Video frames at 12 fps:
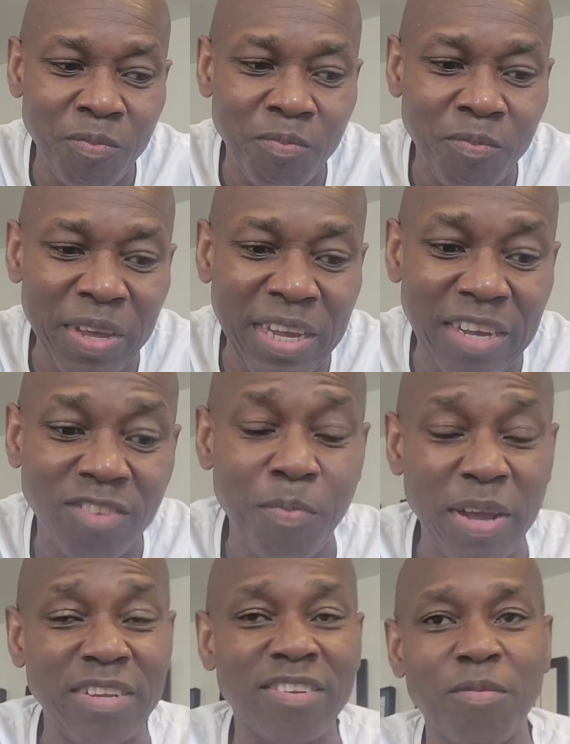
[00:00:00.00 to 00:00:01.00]
being
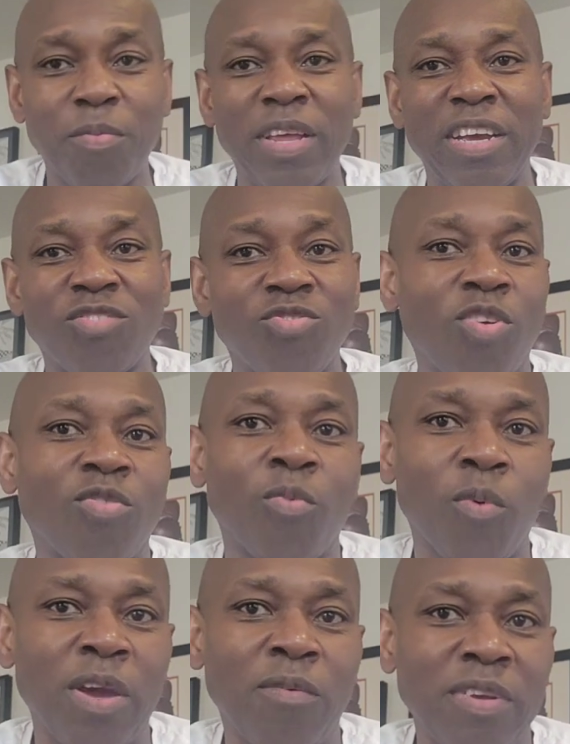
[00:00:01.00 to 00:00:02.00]
expected to play a certain
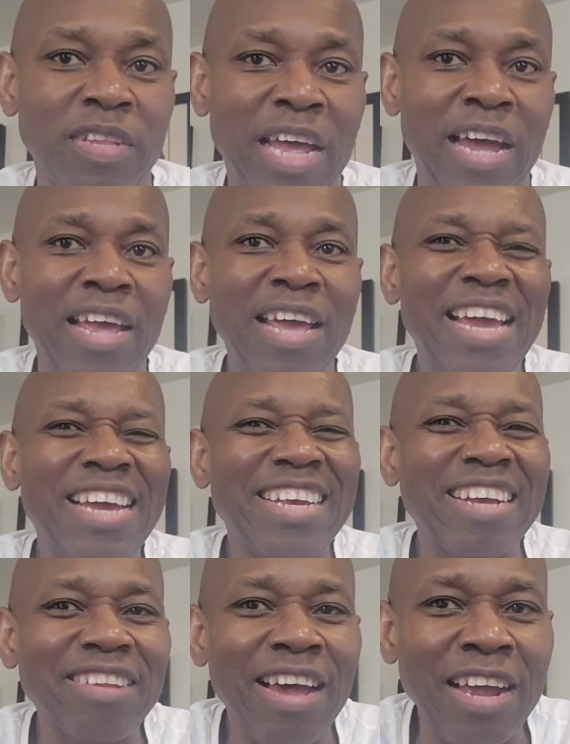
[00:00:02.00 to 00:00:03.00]
way with that.
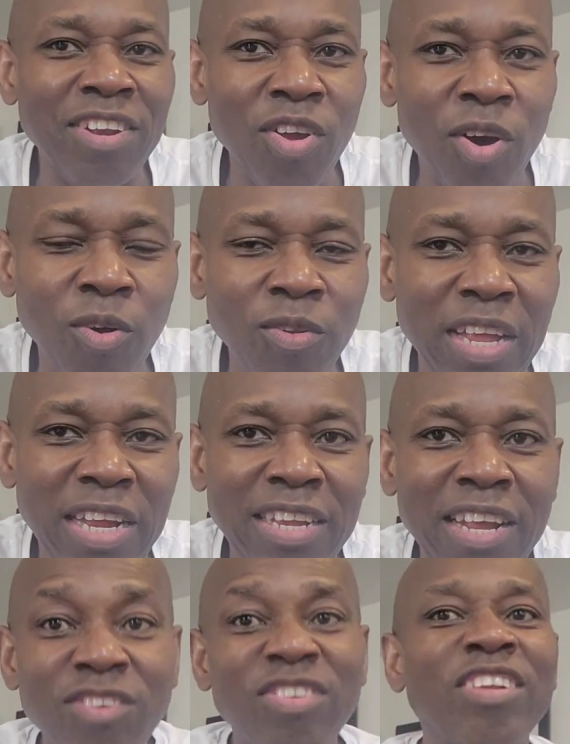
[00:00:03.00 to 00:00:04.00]
Yes, I know that
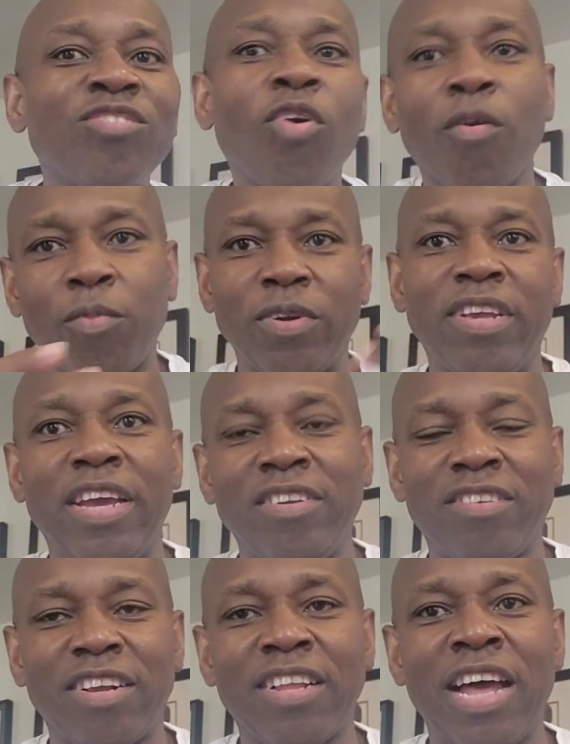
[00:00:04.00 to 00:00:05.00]
there's
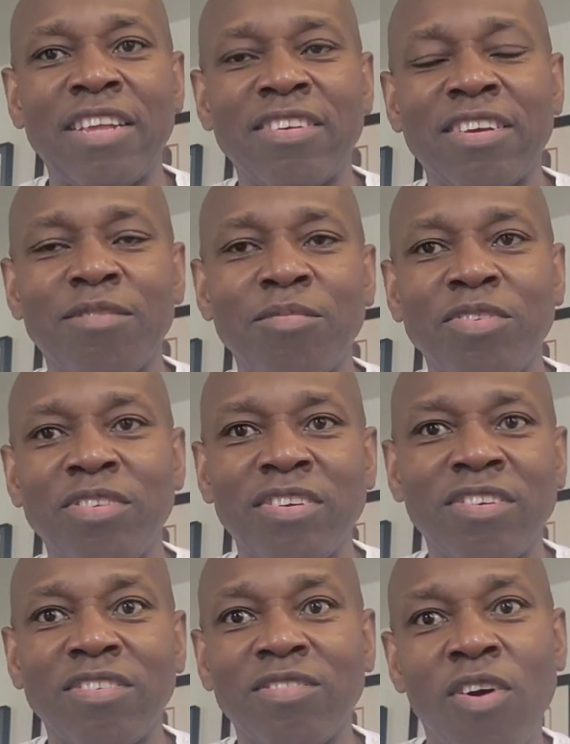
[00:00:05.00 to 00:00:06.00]
interpretation. Classical
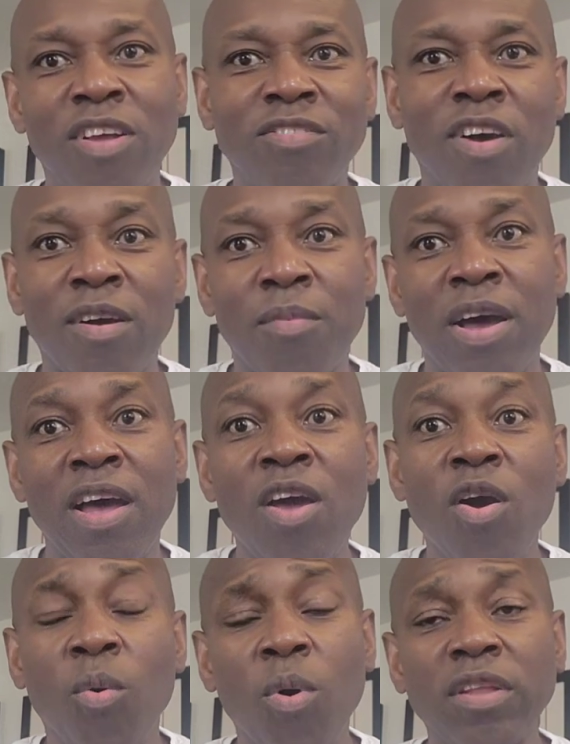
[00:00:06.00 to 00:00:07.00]
musicians talk about,
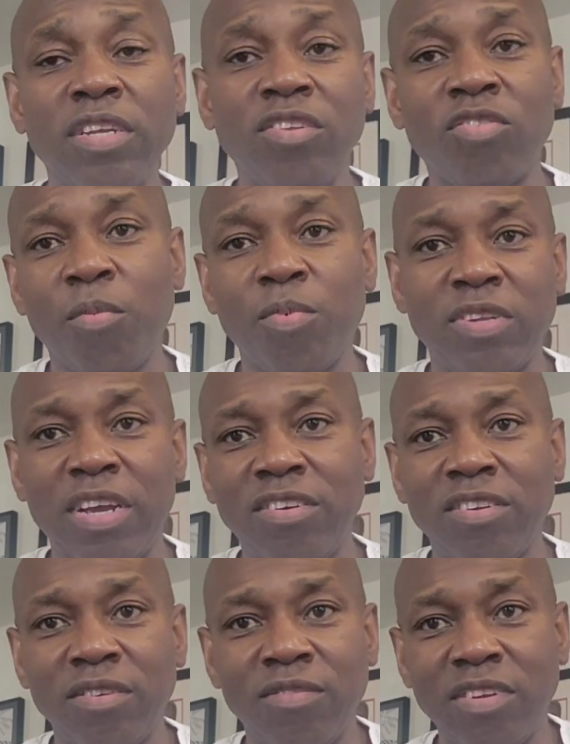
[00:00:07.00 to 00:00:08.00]
well, the
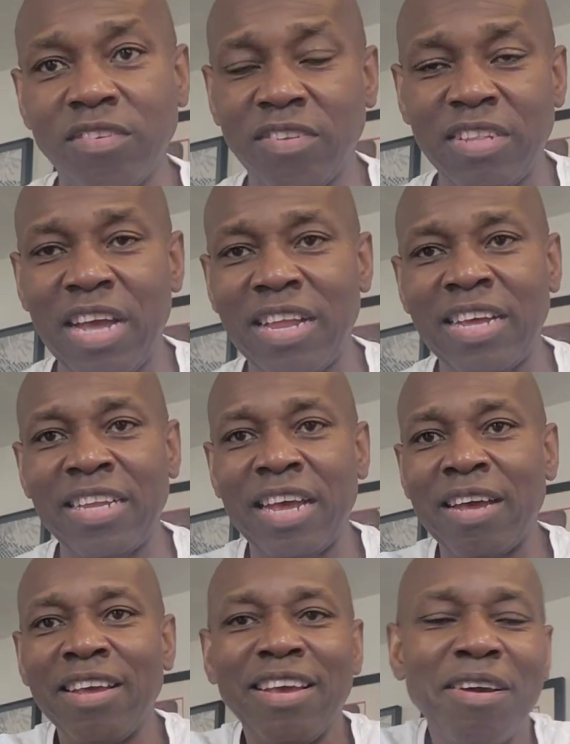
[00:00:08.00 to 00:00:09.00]
interpretation of this and that like
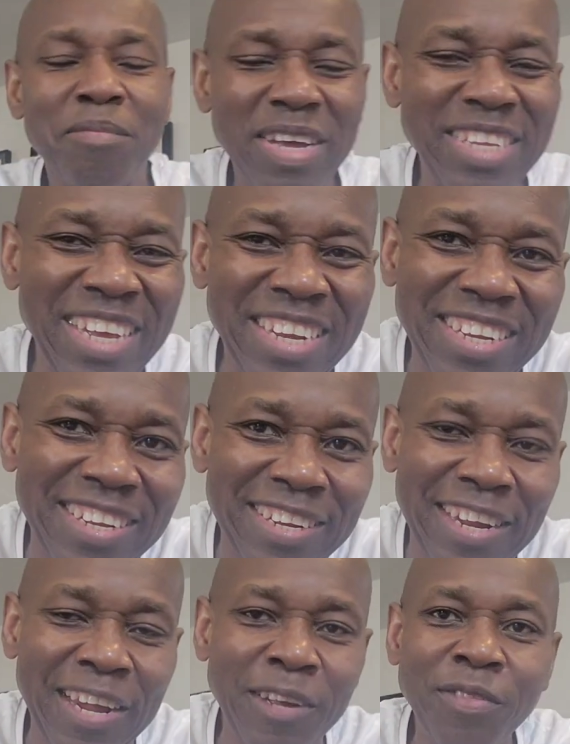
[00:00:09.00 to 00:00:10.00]
that. But at the end of the
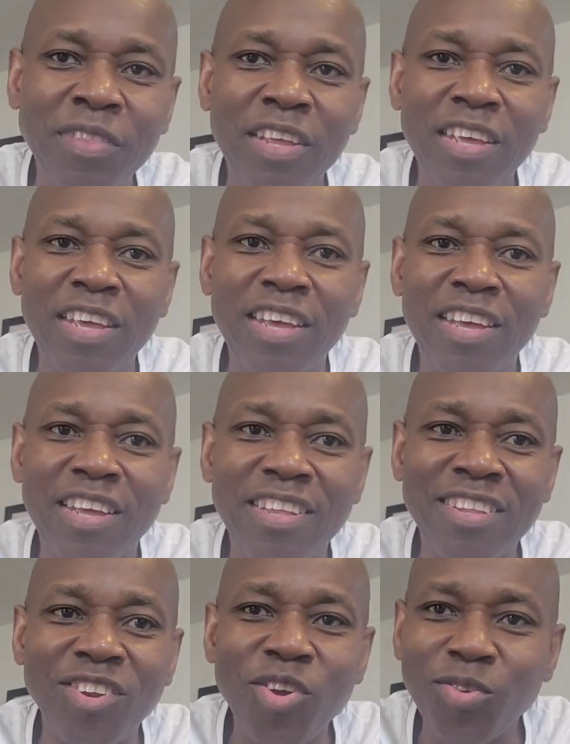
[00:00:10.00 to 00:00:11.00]
day,
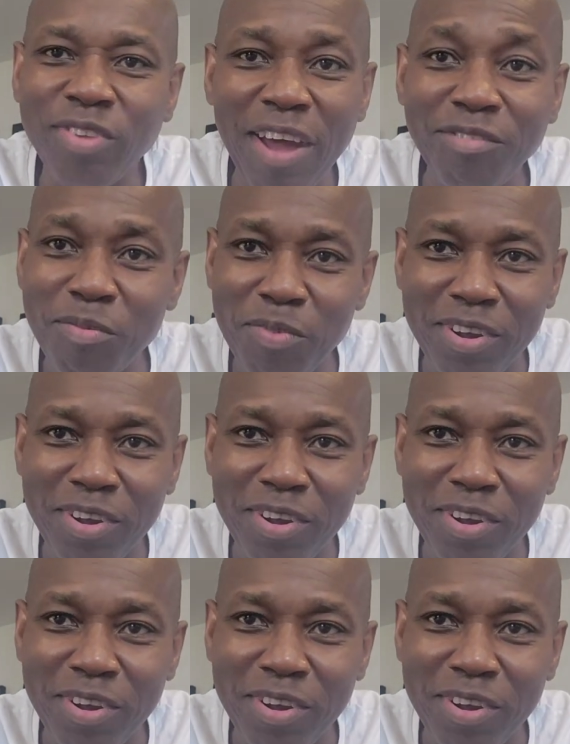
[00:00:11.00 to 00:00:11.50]
the notes have to be